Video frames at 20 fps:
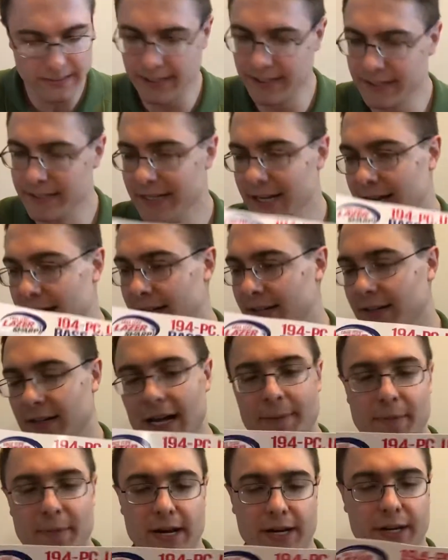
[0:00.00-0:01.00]
yeah,
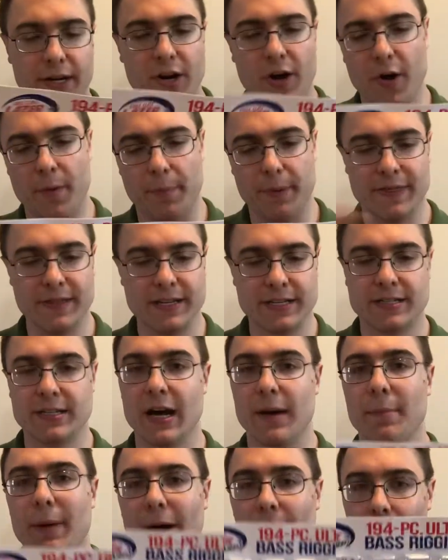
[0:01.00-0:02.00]
I'm not going to open this
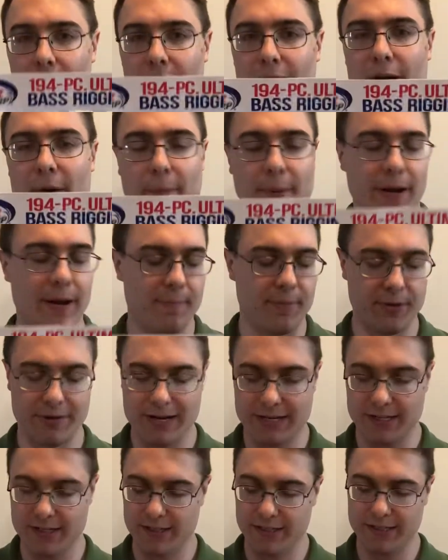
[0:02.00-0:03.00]
up. I will open up the
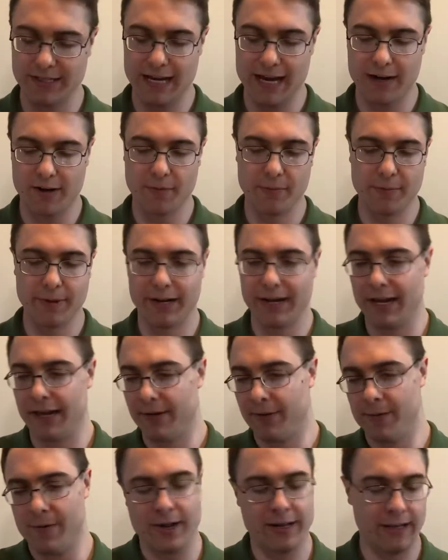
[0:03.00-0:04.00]
rest of the tackle, but I
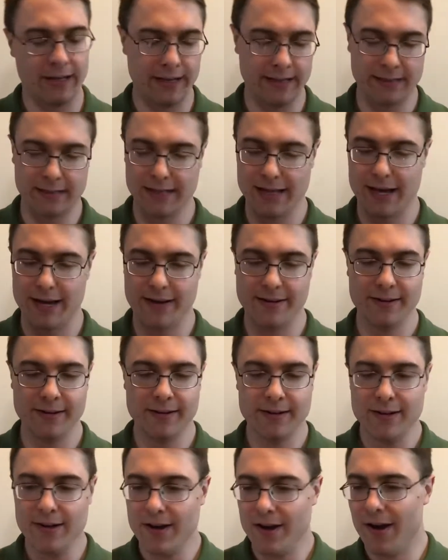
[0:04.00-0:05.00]
don't want like lead
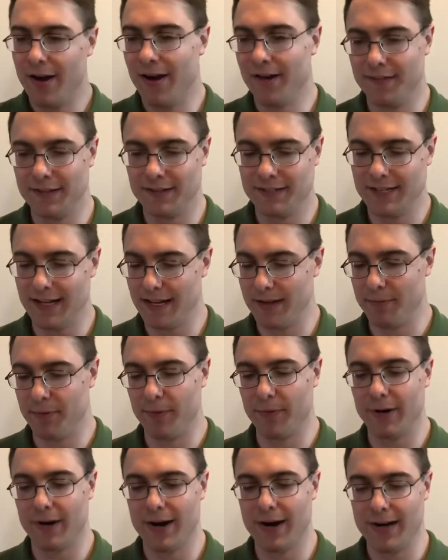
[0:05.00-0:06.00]
on the table
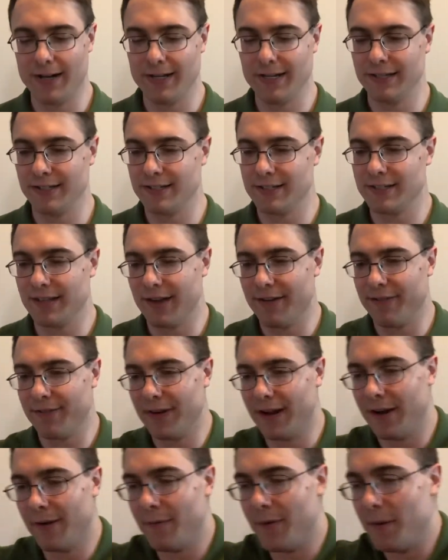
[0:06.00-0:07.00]
where I eat and stuff, and
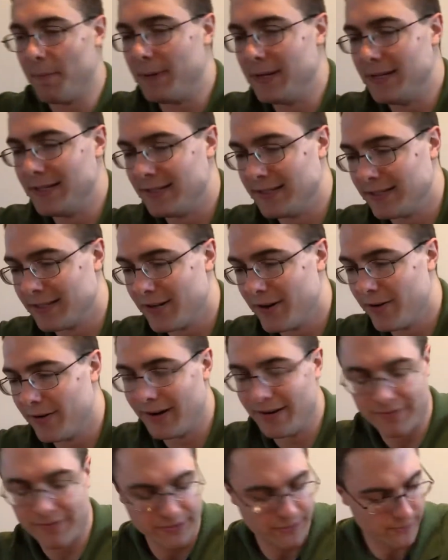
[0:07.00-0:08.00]
I don't want pieces going
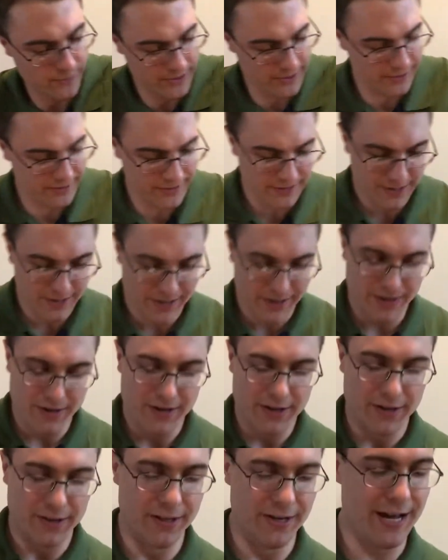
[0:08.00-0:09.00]
everywhere.
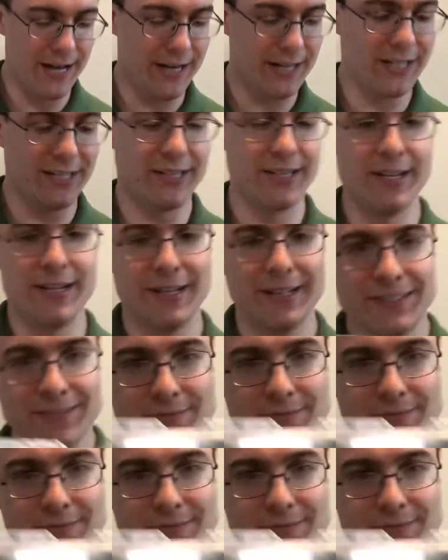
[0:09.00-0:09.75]
The next thing,